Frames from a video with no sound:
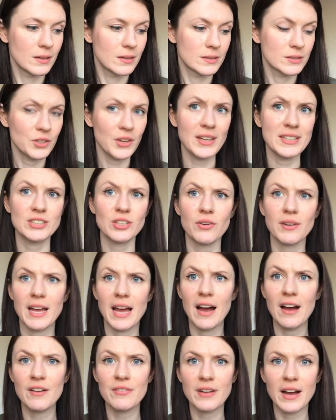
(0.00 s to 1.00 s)
So yeah, sorry,
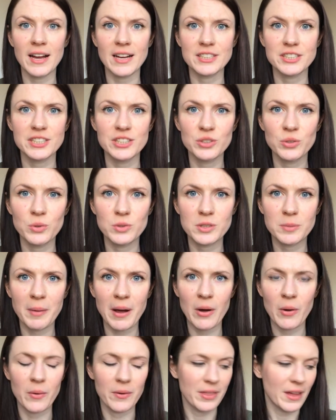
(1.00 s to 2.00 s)
I've actually talked
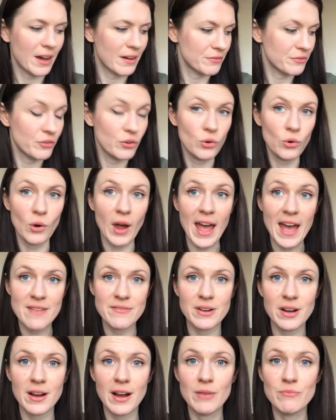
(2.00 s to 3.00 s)
about that
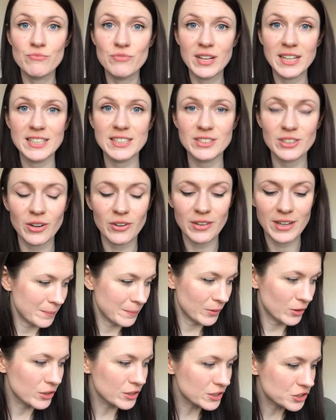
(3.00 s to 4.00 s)
forever. I'm really sorry.
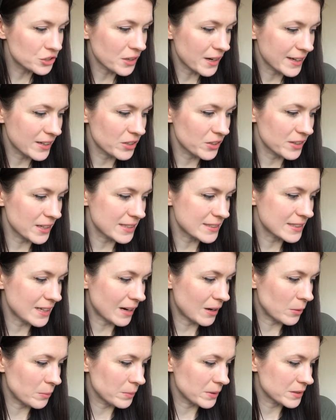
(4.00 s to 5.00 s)
I'm gonna try and cut that
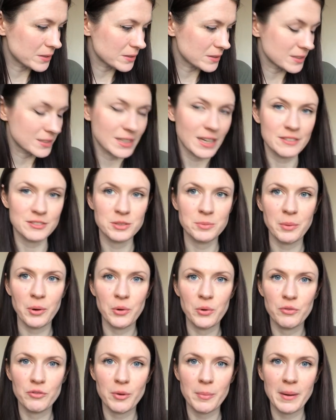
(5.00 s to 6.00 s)
down because I've
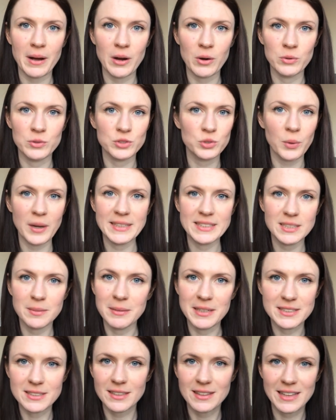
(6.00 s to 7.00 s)
spoke for about 20 minutes, I